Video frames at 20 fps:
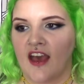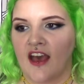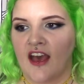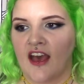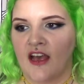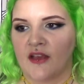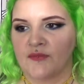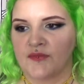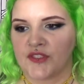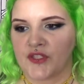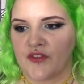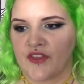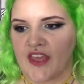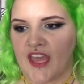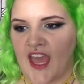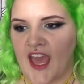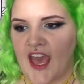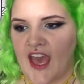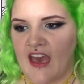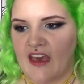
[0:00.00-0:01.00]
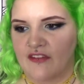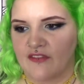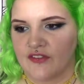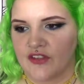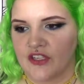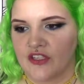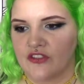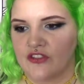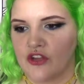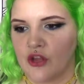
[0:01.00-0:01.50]
So they
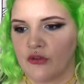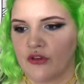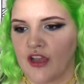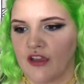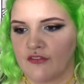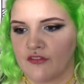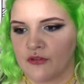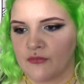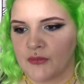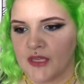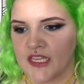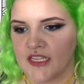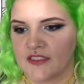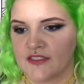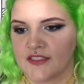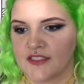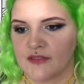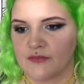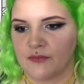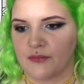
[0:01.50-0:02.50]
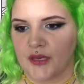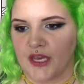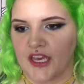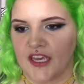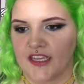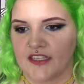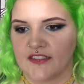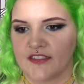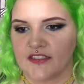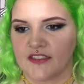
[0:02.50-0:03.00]
have no government,
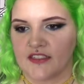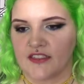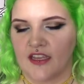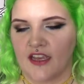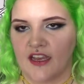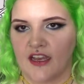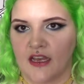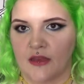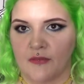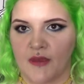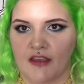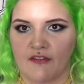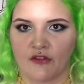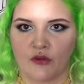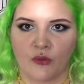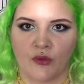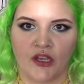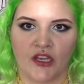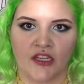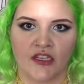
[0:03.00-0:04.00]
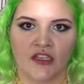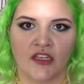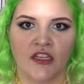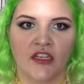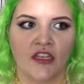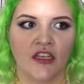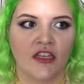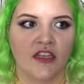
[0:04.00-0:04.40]
but everyone,